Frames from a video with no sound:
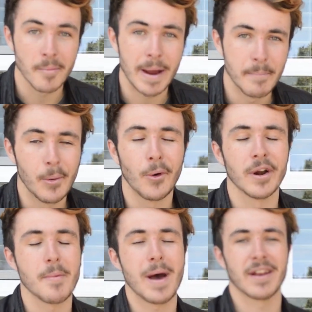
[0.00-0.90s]
my board
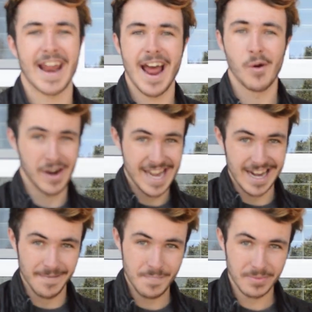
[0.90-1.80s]
about an hour
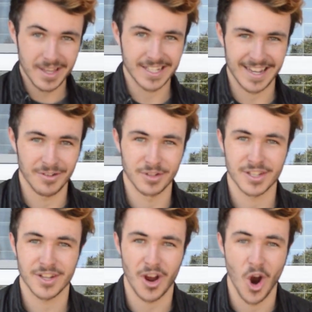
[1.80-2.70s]
in, because I
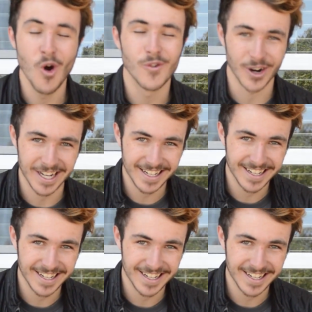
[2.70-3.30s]
was over it,